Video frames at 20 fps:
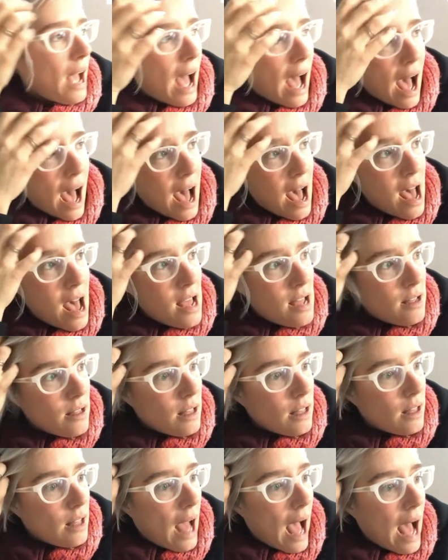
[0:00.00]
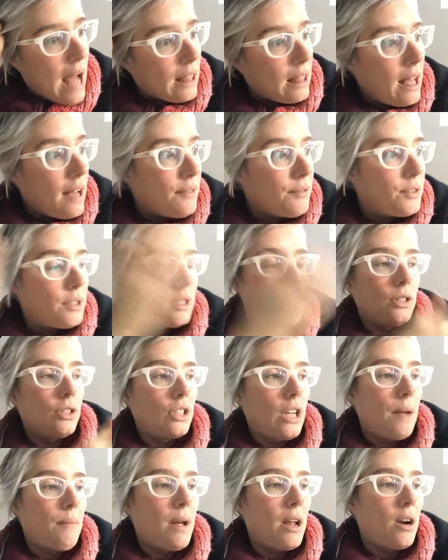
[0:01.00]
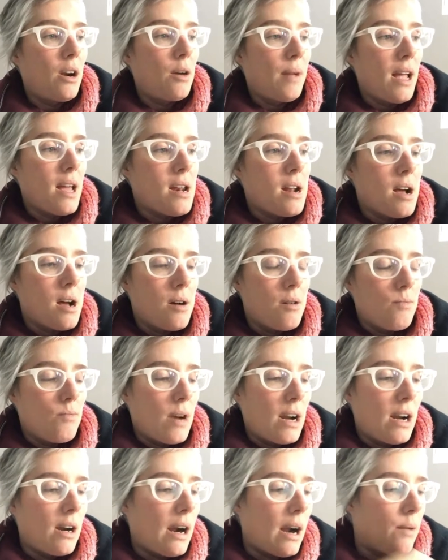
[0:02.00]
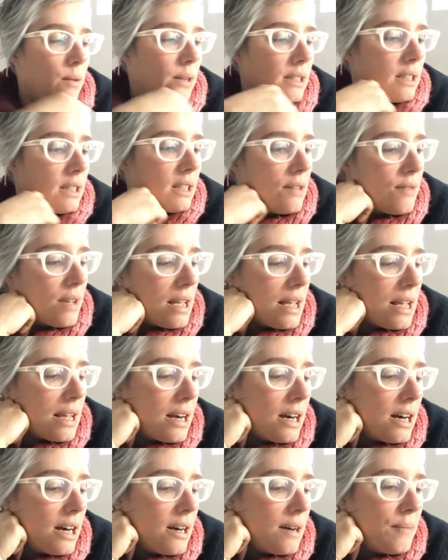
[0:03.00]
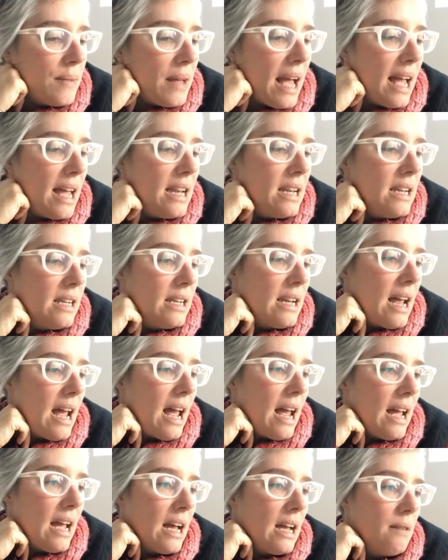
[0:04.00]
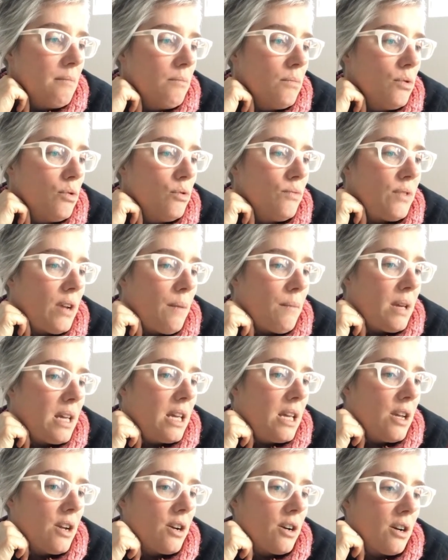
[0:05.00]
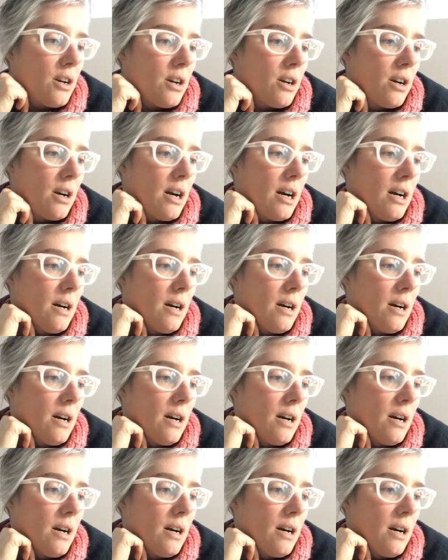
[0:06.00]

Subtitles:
I left Champaign-Urbana, where I was living, and moved up here.